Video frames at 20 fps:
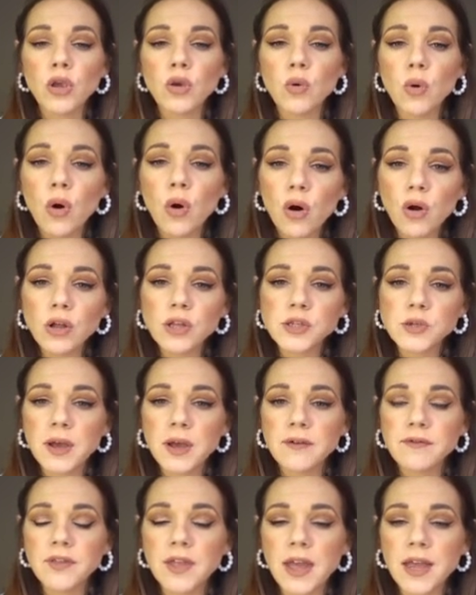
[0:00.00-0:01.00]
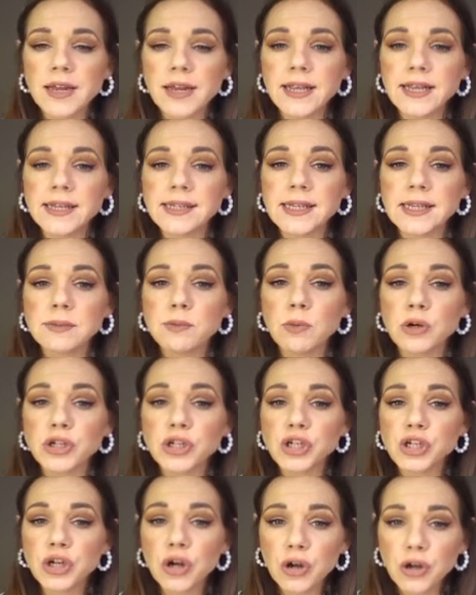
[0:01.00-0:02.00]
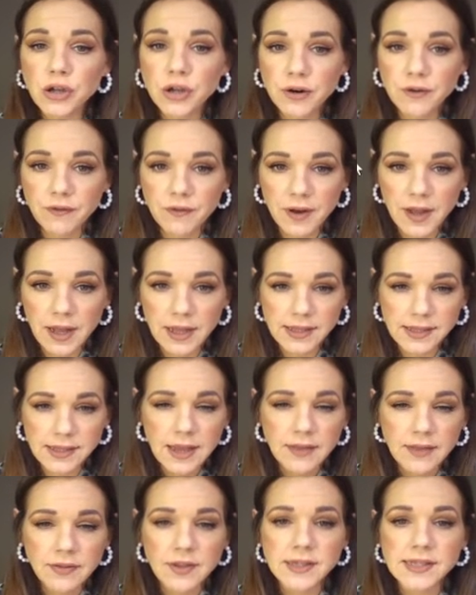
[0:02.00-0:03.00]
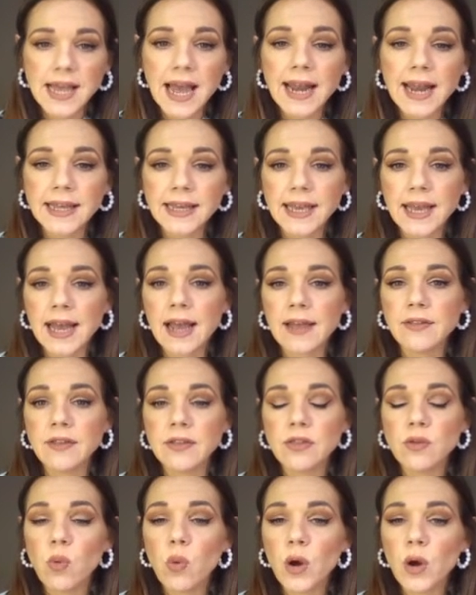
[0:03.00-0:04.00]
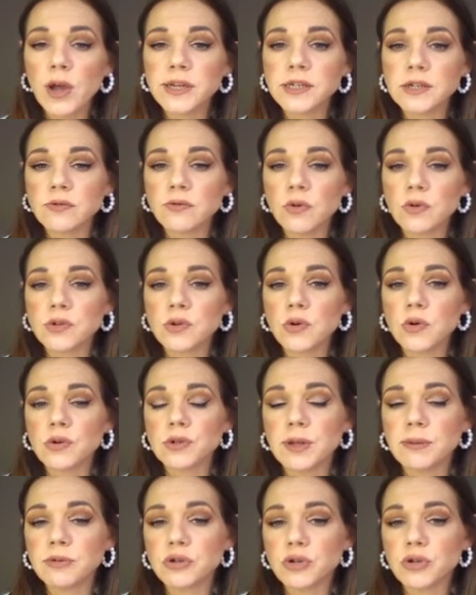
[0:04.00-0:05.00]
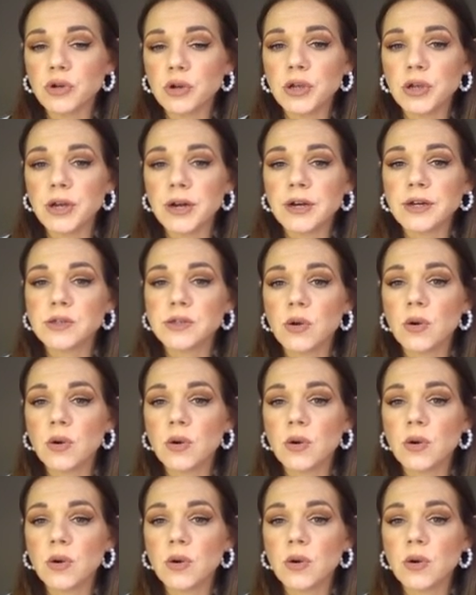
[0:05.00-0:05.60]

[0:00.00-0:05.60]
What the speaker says: What you also have then is these more chunkier flats, this Annika, and then the white and rose gold I'm showing you here.